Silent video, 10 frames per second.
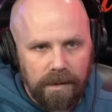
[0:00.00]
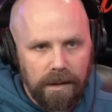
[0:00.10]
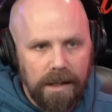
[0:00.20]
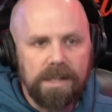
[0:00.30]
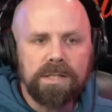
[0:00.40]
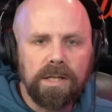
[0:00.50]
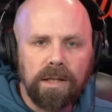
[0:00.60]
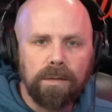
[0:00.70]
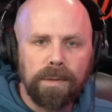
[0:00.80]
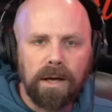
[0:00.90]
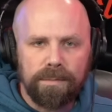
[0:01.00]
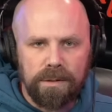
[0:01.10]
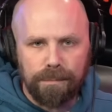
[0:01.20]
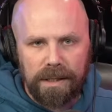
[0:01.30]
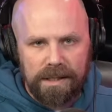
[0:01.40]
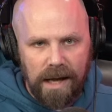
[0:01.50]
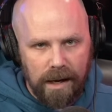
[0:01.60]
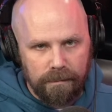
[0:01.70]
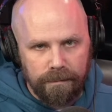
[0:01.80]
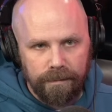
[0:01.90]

instantly becomes a big name